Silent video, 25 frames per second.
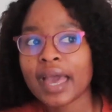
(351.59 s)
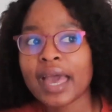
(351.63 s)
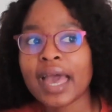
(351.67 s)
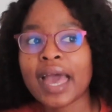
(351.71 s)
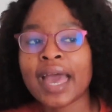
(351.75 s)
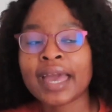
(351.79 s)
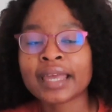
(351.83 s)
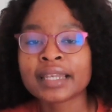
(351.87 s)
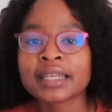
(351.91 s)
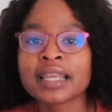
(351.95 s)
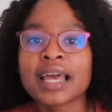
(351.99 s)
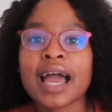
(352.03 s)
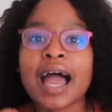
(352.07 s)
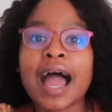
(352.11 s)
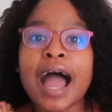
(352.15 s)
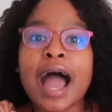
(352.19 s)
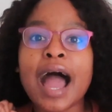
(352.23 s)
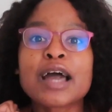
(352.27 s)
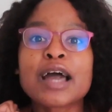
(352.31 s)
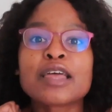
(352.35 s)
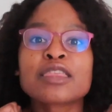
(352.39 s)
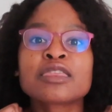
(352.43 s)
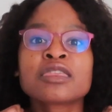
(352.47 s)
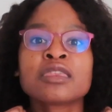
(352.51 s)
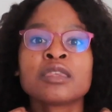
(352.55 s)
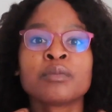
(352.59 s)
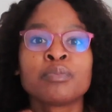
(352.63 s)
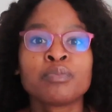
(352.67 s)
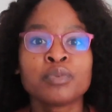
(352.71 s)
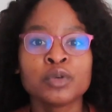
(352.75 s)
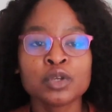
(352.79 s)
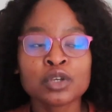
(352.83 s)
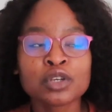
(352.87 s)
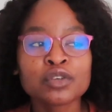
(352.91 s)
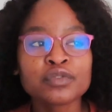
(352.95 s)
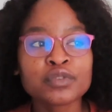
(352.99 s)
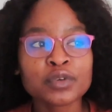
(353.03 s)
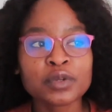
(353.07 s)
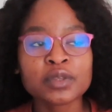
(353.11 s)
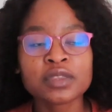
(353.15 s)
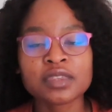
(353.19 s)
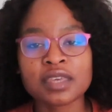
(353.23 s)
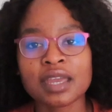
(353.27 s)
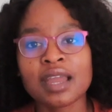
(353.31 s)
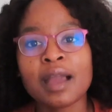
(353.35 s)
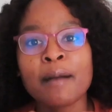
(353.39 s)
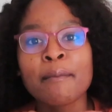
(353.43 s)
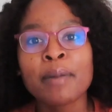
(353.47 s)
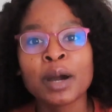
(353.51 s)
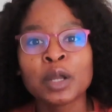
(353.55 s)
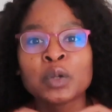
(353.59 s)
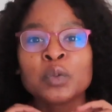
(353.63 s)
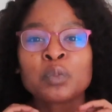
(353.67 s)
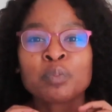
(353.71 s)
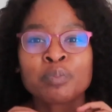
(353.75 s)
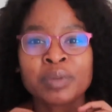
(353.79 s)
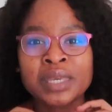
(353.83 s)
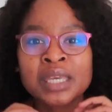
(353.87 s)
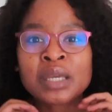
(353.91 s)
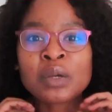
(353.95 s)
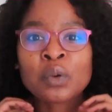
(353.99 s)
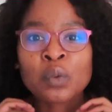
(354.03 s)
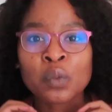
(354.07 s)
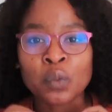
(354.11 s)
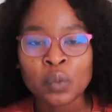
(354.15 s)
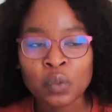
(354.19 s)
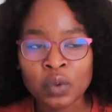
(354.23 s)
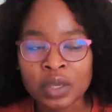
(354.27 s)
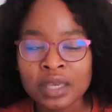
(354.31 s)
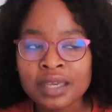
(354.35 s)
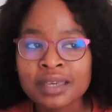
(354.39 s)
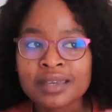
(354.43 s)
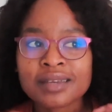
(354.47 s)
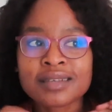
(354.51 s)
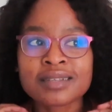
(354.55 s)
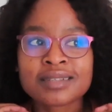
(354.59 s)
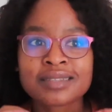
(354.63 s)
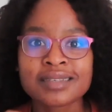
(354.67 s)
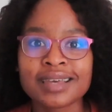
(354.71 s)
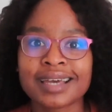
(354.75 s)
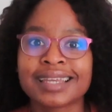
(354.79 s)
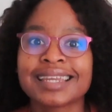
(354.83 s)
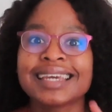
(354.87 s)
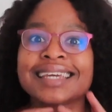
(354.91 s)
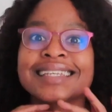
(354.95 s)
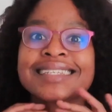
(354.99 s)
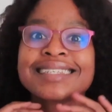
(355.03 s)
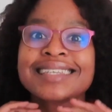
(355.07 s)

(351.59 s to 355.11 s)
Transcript: And the beautiful thing about being weak is that it